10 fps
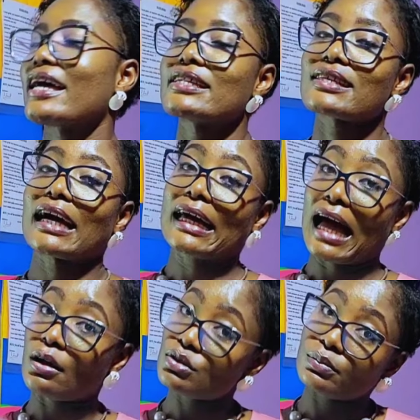It's a
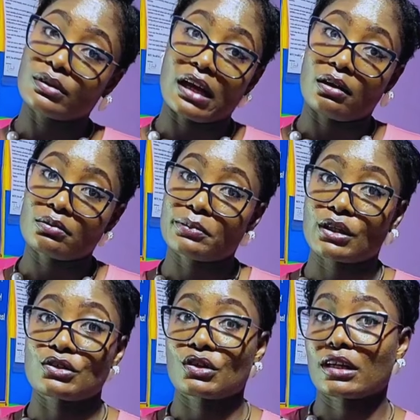countable noun
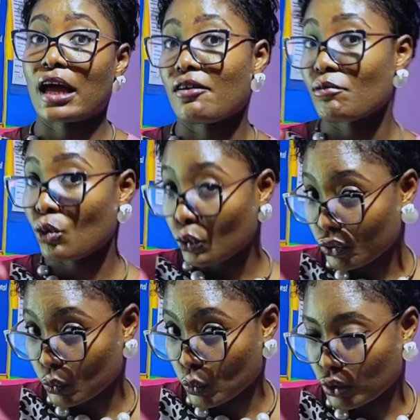because you can have more
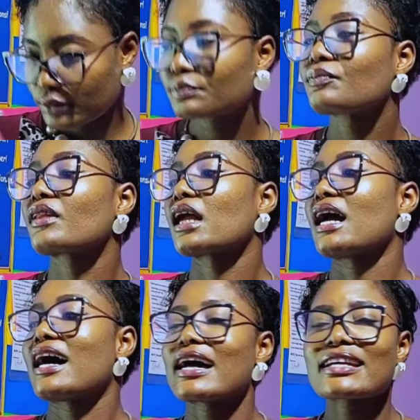than
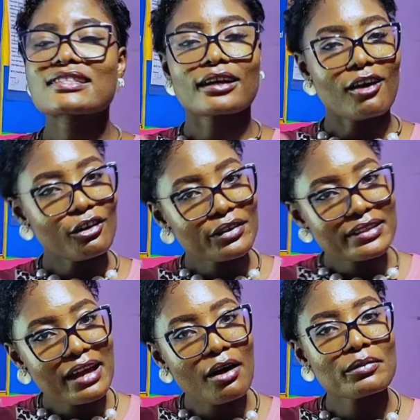1. It's a
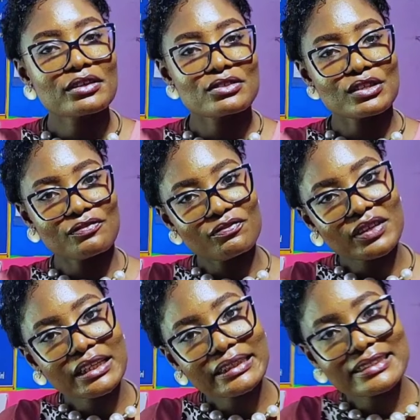concrete noun because you can
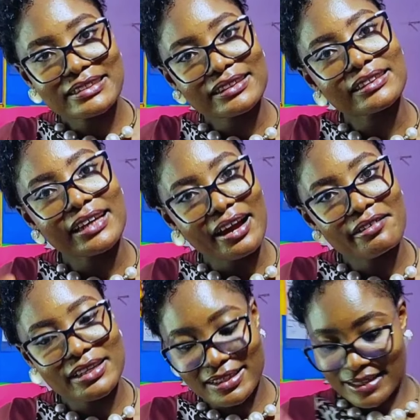feel it, you can
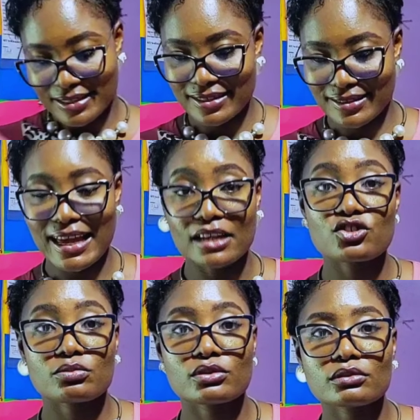carry it, it's
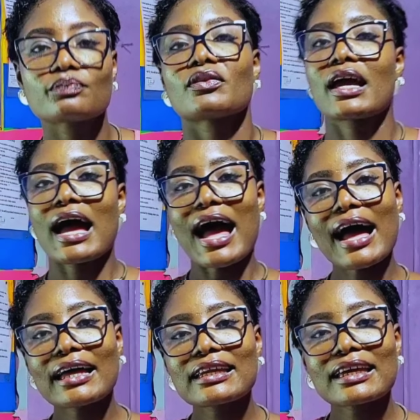tangible.
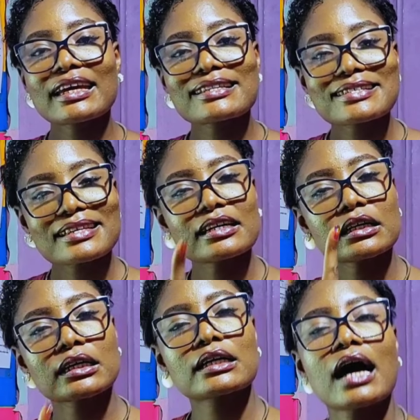And it is a
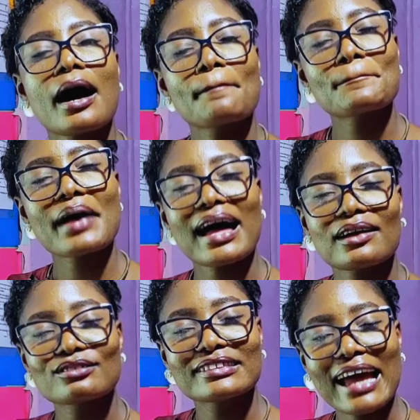
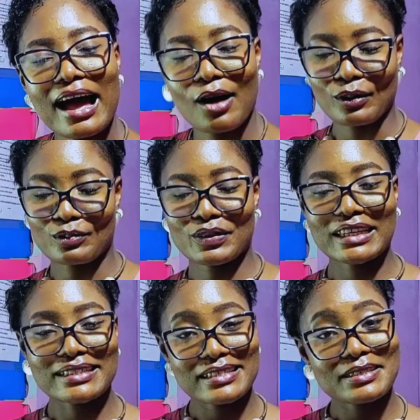compound noun
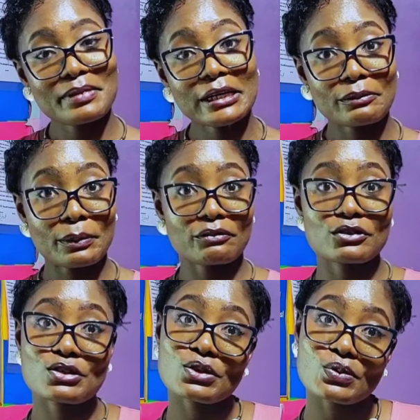because it's made up of
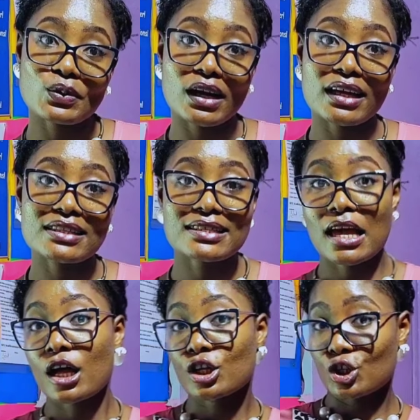2 words,
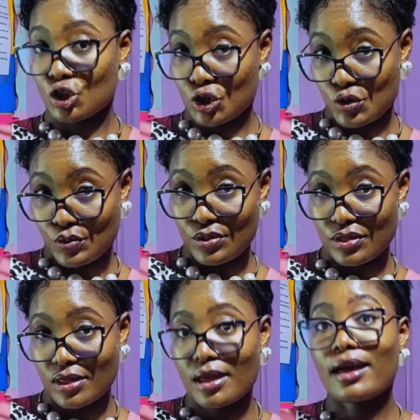
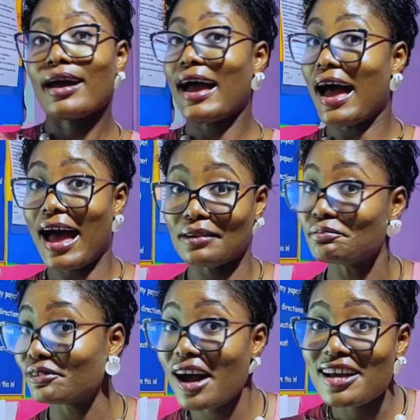tooth
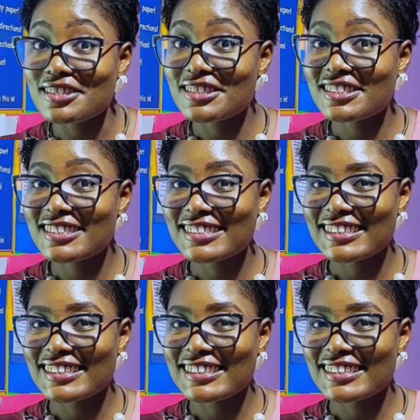and brush.